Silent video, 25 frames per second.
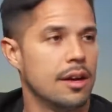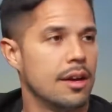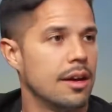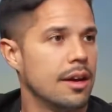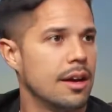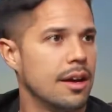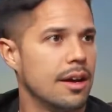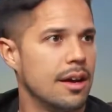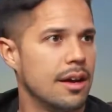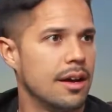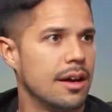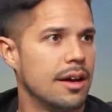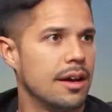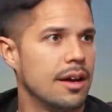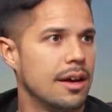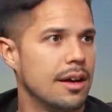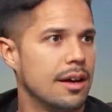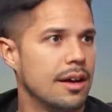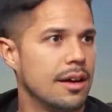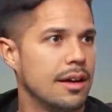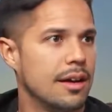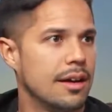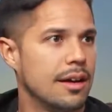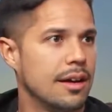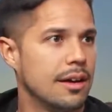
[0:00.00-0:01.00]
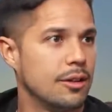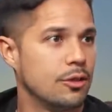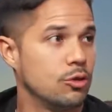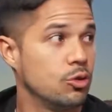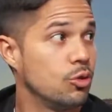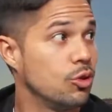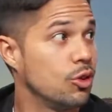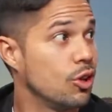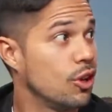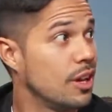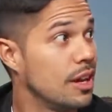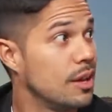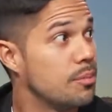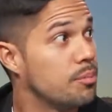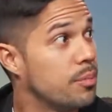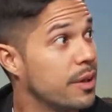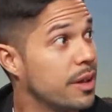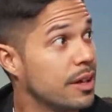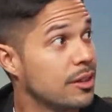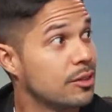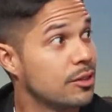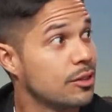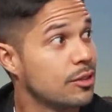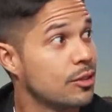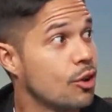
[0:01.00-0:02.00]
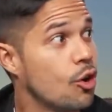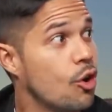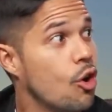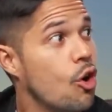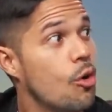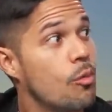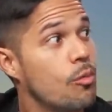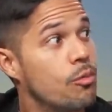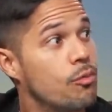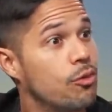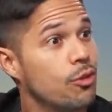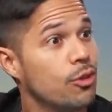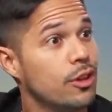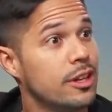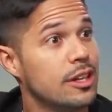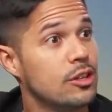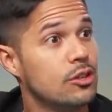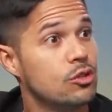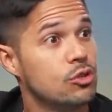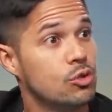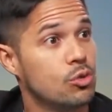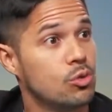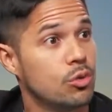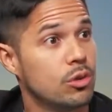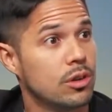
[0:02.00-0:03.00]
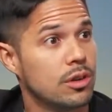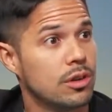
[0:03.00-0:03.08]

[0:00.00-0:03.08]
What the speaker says: to the Olympics, hopefully soon.